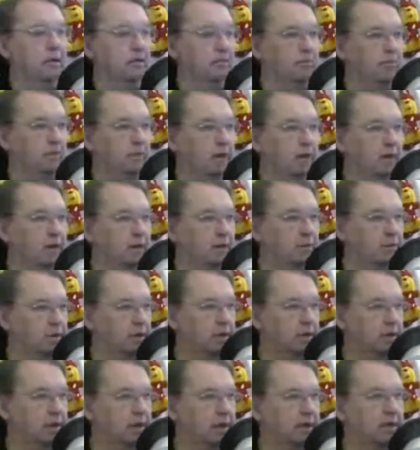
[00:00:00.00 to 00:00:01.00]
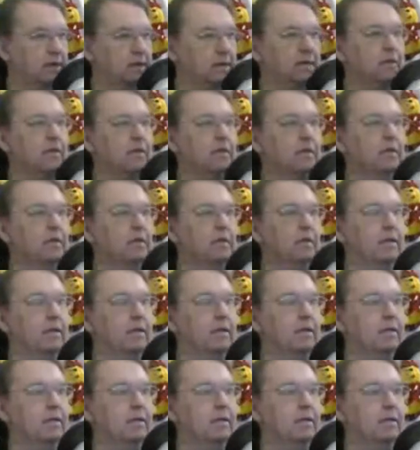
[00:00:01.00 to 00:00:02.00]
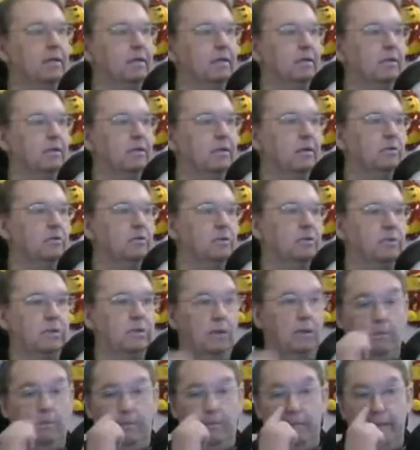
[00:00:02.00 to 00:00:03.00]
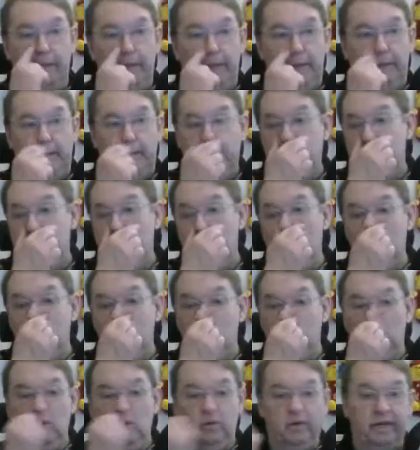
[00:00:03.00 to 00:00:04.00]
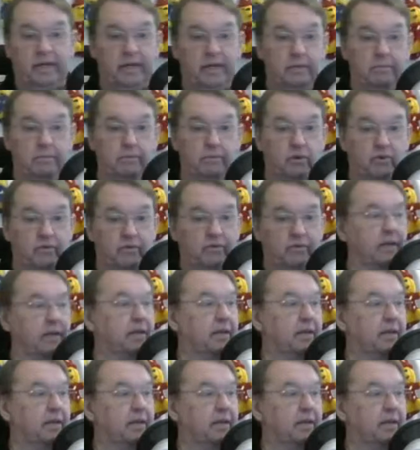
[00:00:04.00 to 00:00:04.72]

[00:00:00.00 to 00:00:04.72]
while I'm still at it, those villages are already moved,